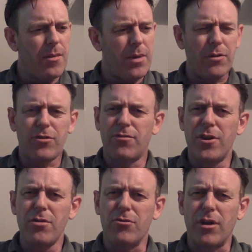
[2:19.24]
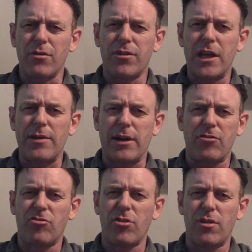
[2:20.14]
but I was confused. I was thinking I could
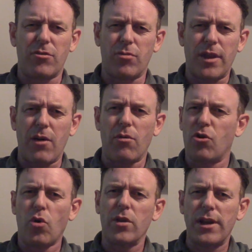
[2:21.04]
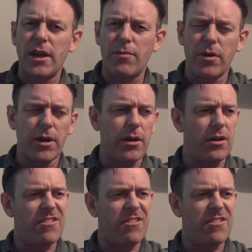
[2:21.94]
just do this without calling anybody.